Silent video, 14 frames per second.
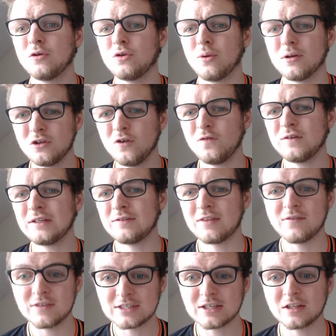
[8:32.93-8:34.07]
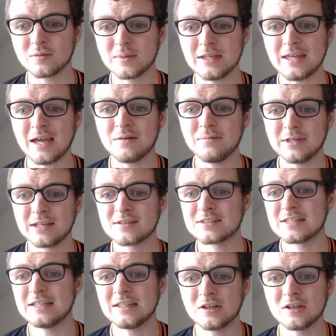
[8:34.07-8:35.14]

Although I do think if there is going to be a game we concede,